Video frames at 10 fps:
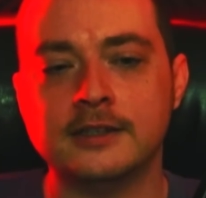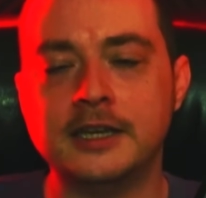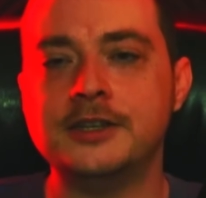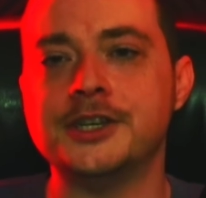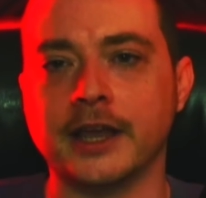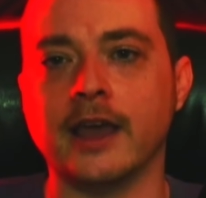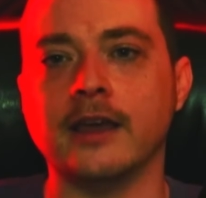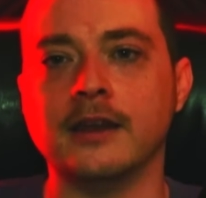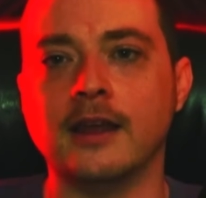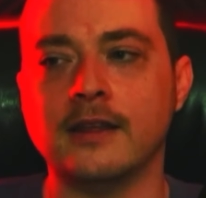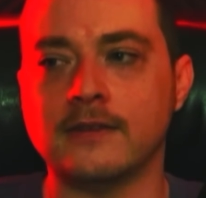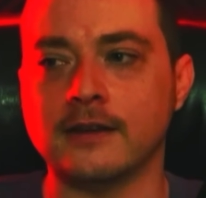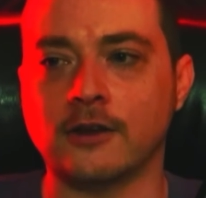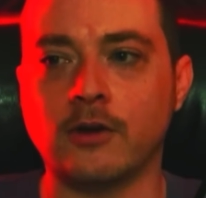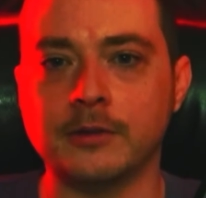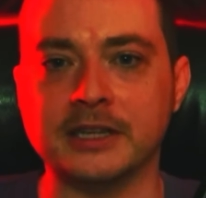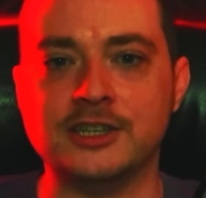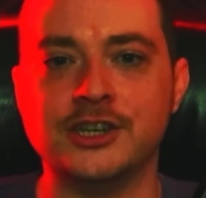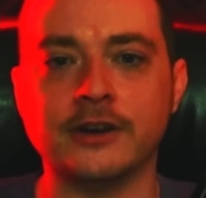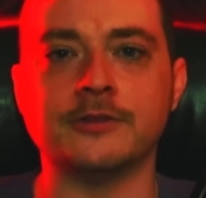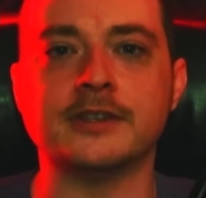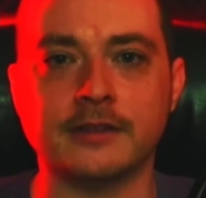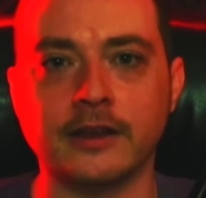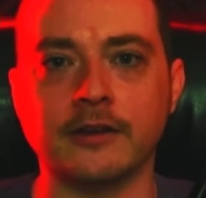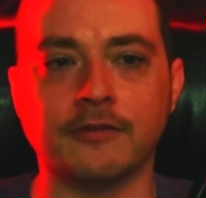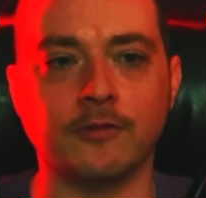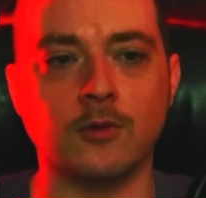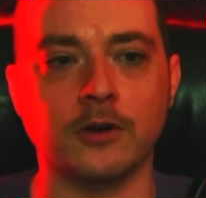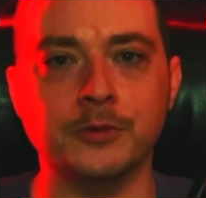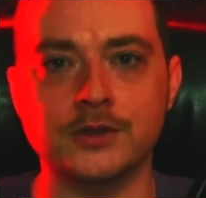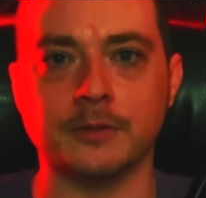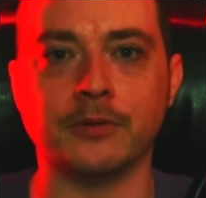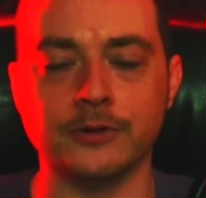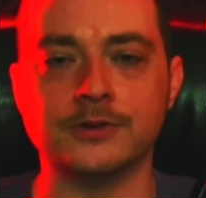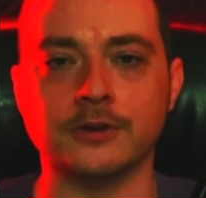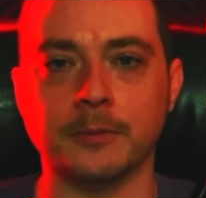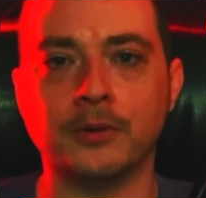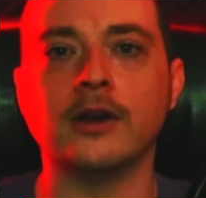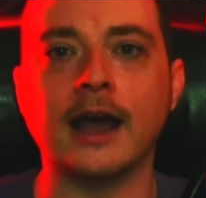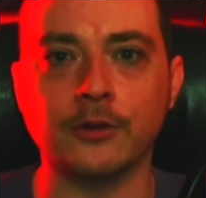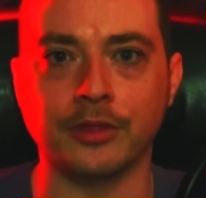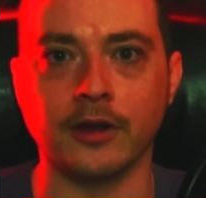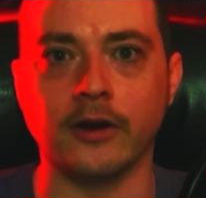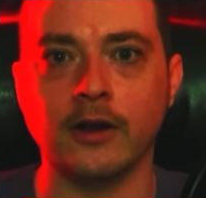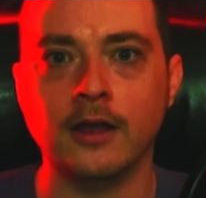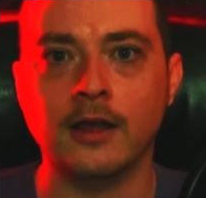teaching aid, and it's an incredibly generous thing for a music producer to put out there.